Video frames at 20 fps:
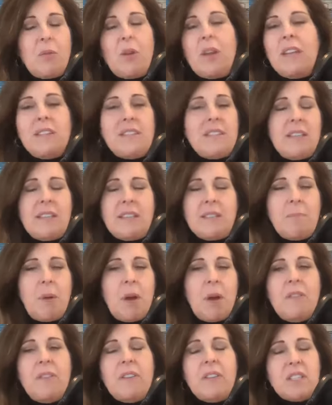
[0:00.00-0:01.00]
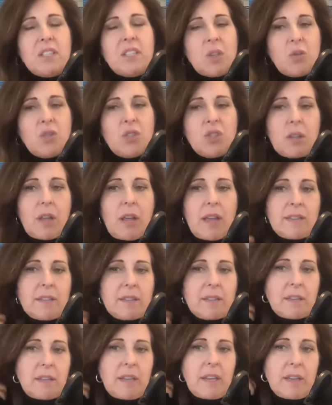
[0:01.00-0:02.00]
it's part of it
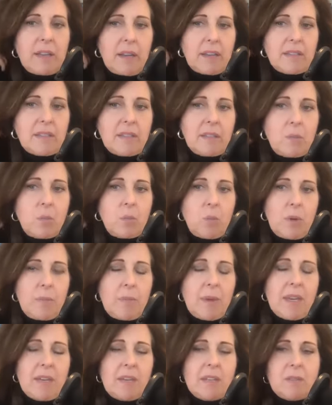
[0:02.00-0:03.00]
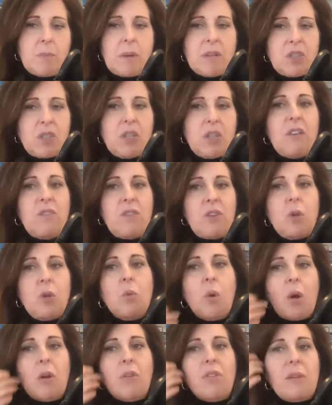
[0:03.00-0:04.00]
socialized in us, in women, especially if
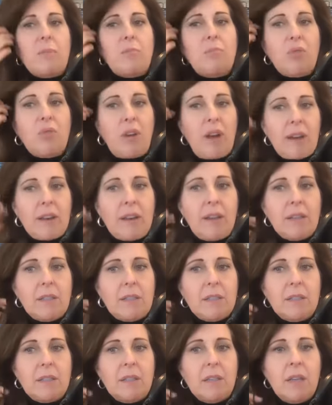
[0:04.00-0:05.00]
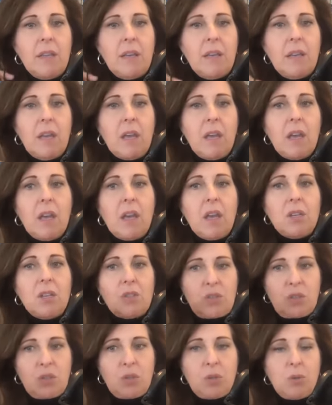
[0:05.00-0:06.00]
you are the product,
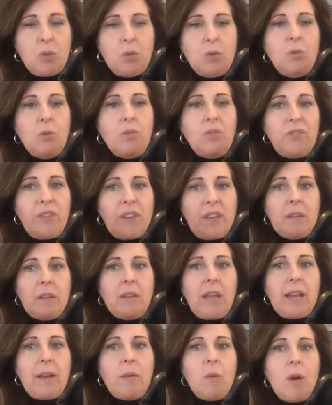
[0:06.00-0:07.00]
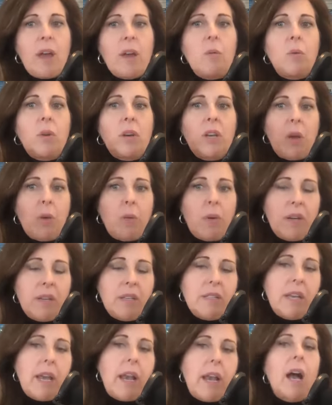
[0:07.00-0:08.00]
to feel like, well, I don't want to go in and
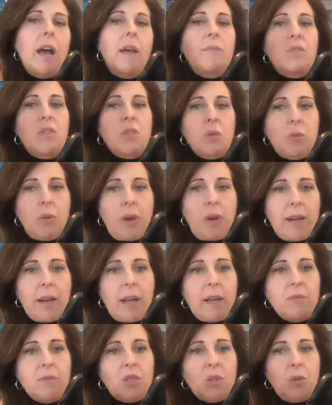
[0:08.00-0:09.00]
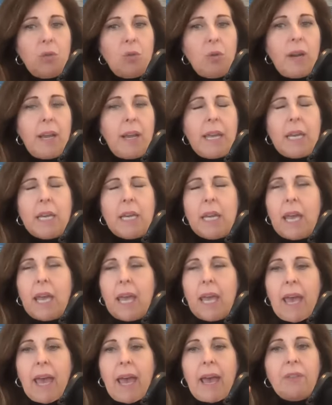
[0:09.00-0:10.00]
say, I'm so great, I'm so great.
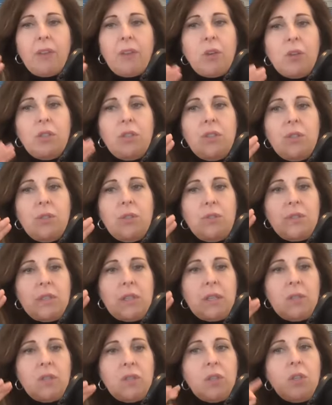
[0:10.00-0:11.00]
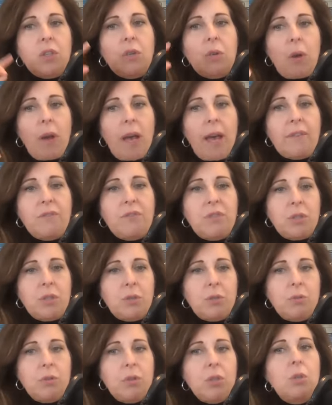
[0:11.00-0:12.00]
And the good news is you don't have to.
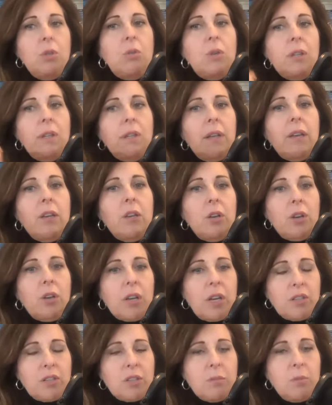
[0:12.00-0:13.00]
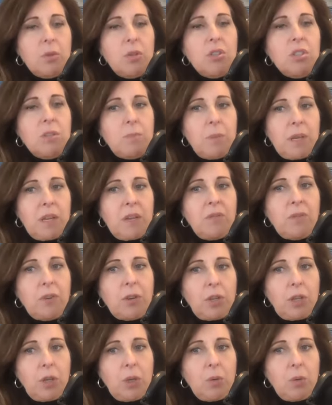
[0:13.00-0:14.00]
You can let your customers speak for
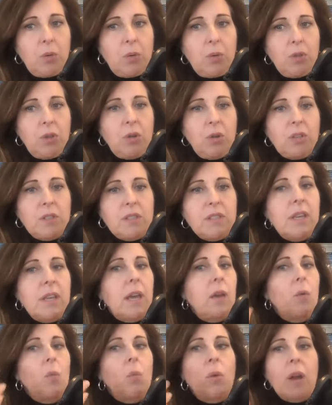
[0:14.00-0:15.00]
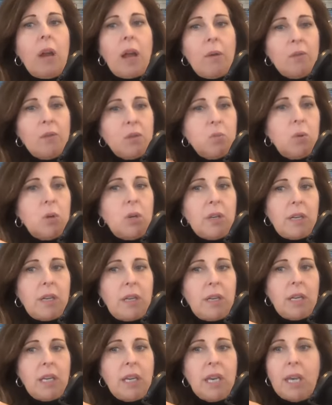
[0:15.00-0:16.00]
you. You can say, when I was
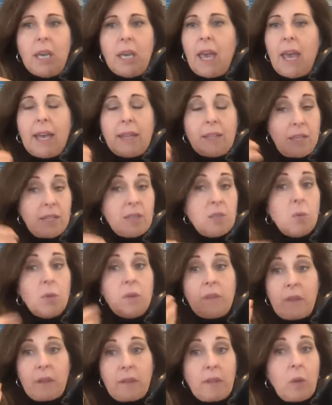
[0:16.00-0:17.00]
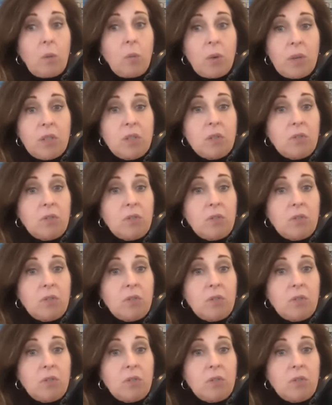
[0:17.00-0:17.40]
working, and that's one thing that we do